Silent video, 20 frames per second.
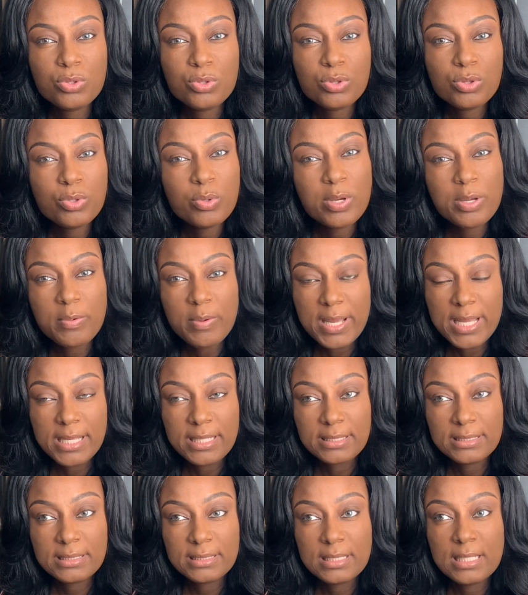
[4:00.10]
3
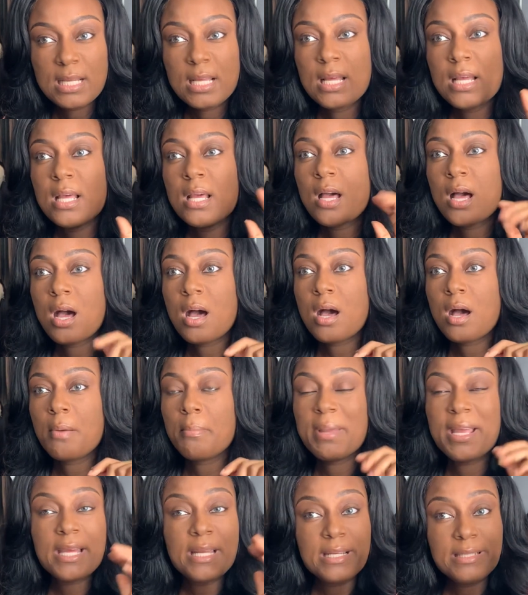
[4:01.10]
weeks.
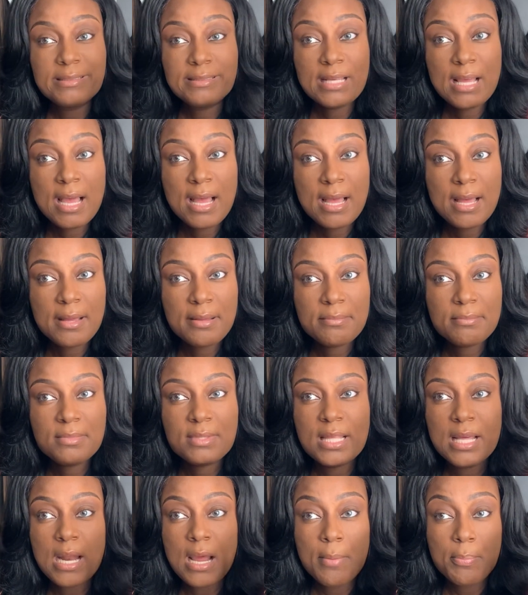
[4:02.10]
Anytime
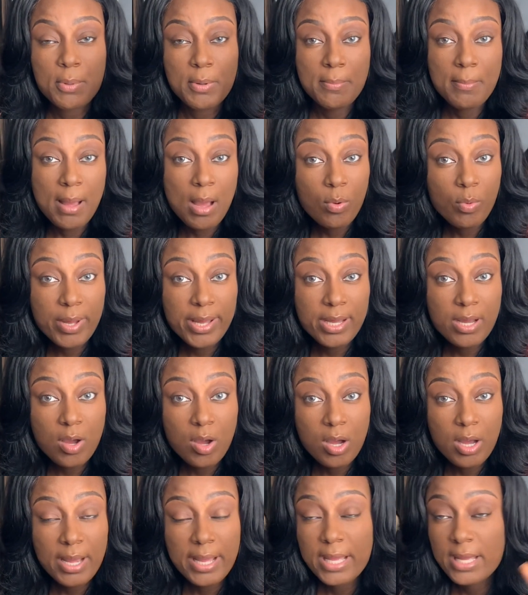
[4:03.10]
that I put my wig
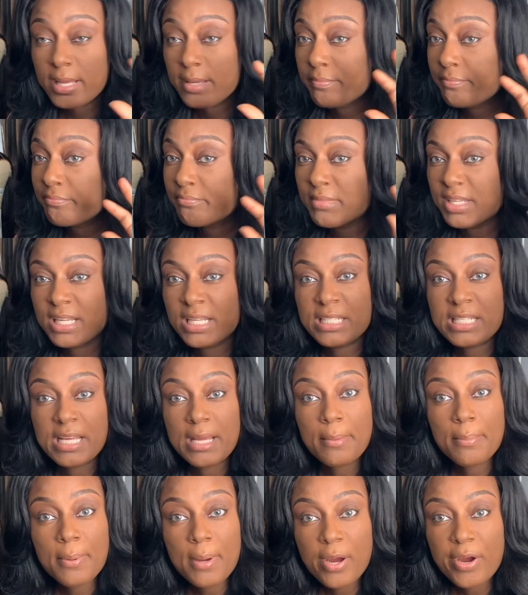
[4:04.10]
on, it
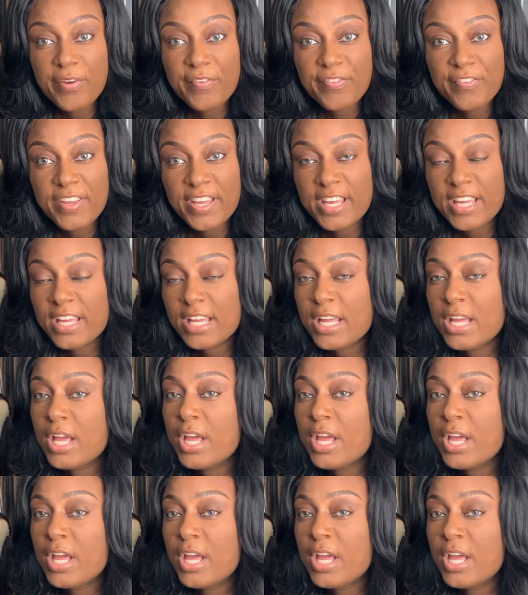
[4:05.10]
did perfect.